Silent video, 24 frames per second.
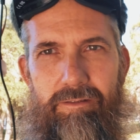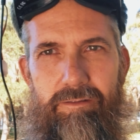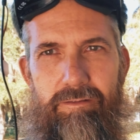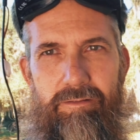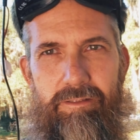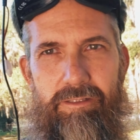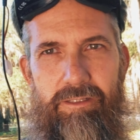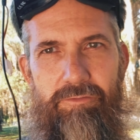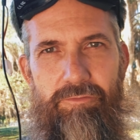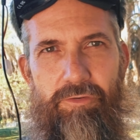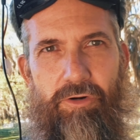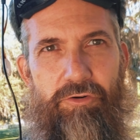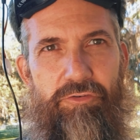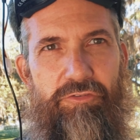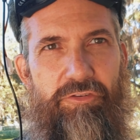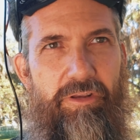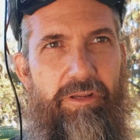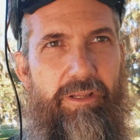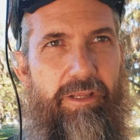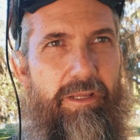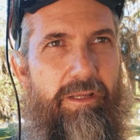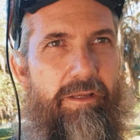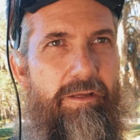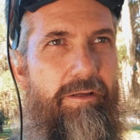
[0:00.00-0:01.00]
the
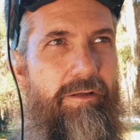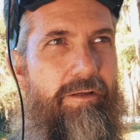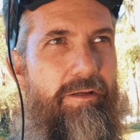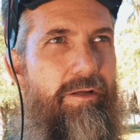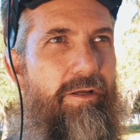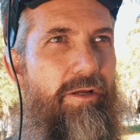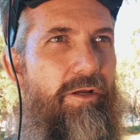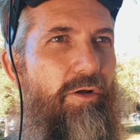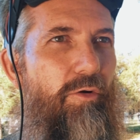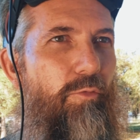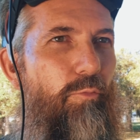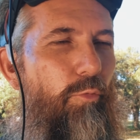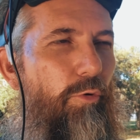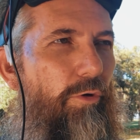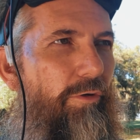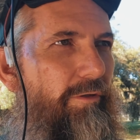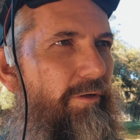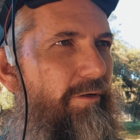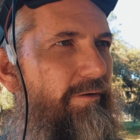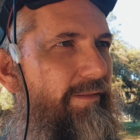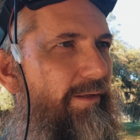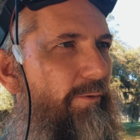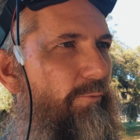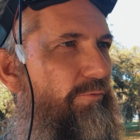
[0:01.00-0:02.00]
diversity worked
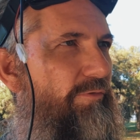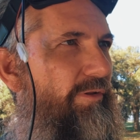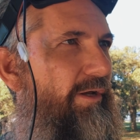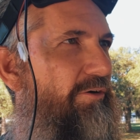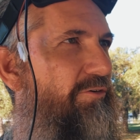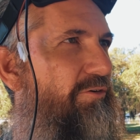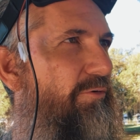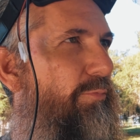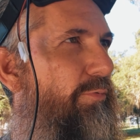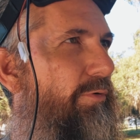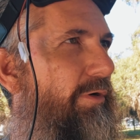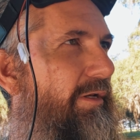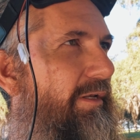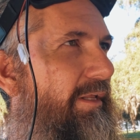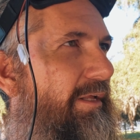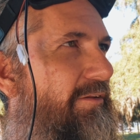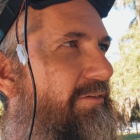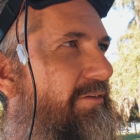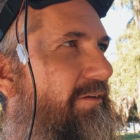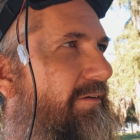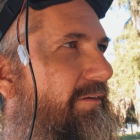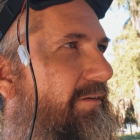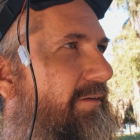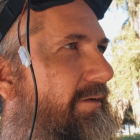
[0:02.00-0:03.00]
there. That was actually pretty
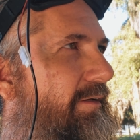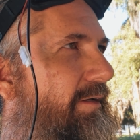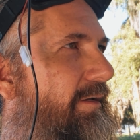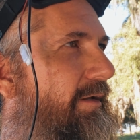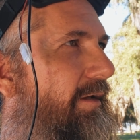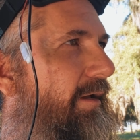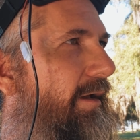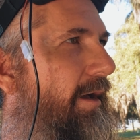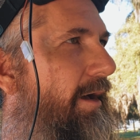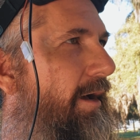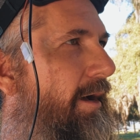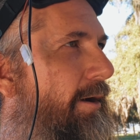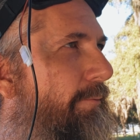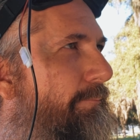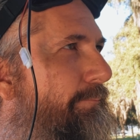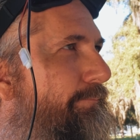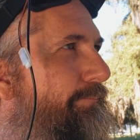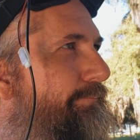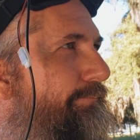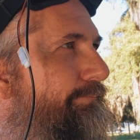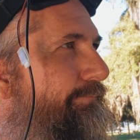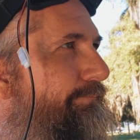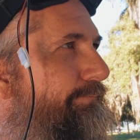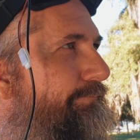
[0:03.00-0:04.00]
decent. Um,
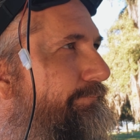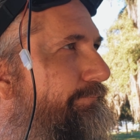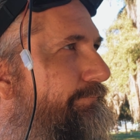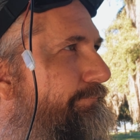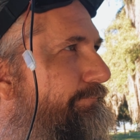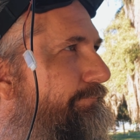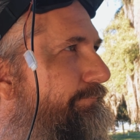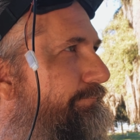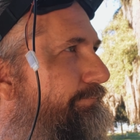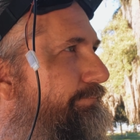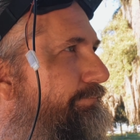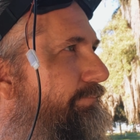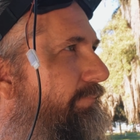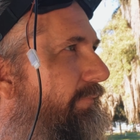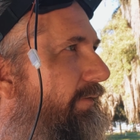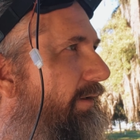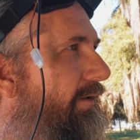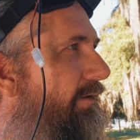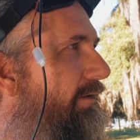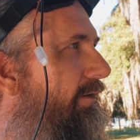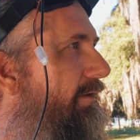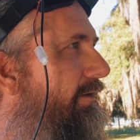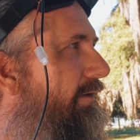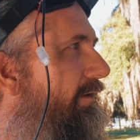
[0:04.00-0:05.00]

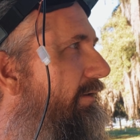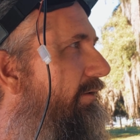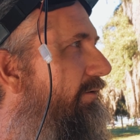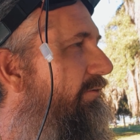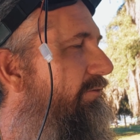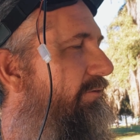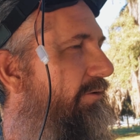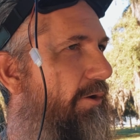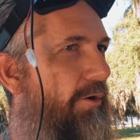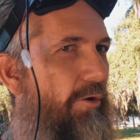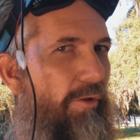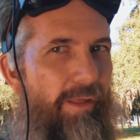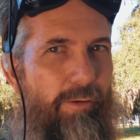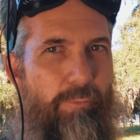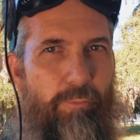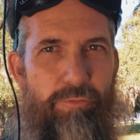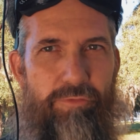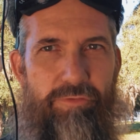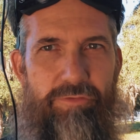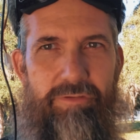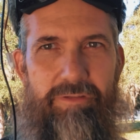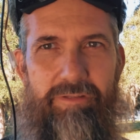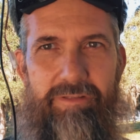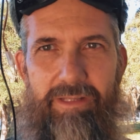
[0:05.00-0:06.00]
so that
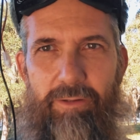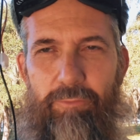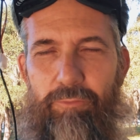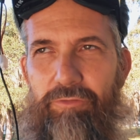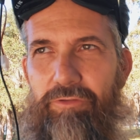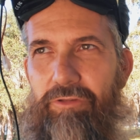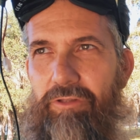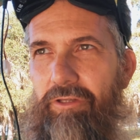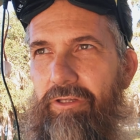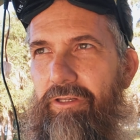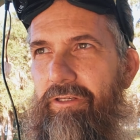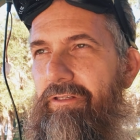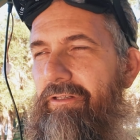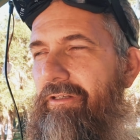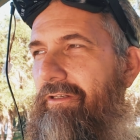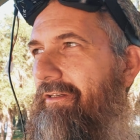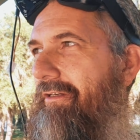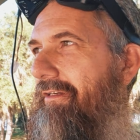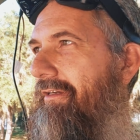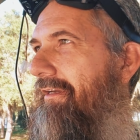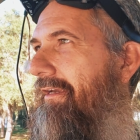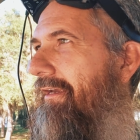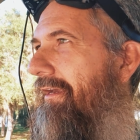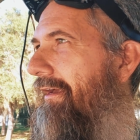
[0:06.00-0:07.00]
was, that was good.
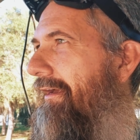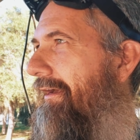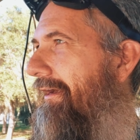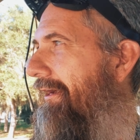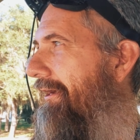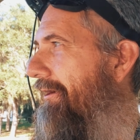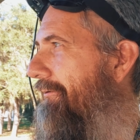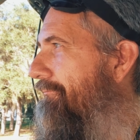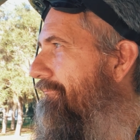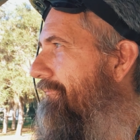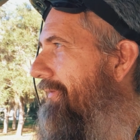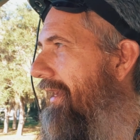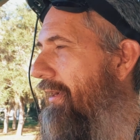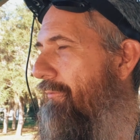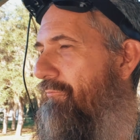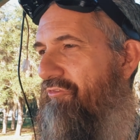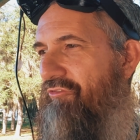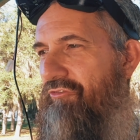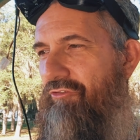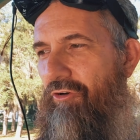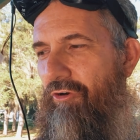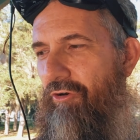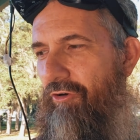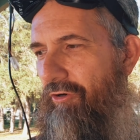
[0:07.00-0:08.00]
Um, I'm
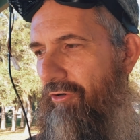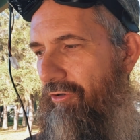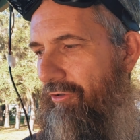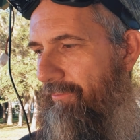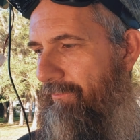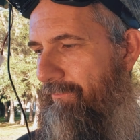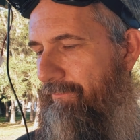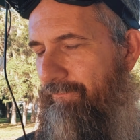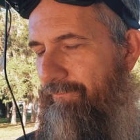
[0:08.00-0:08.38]
sure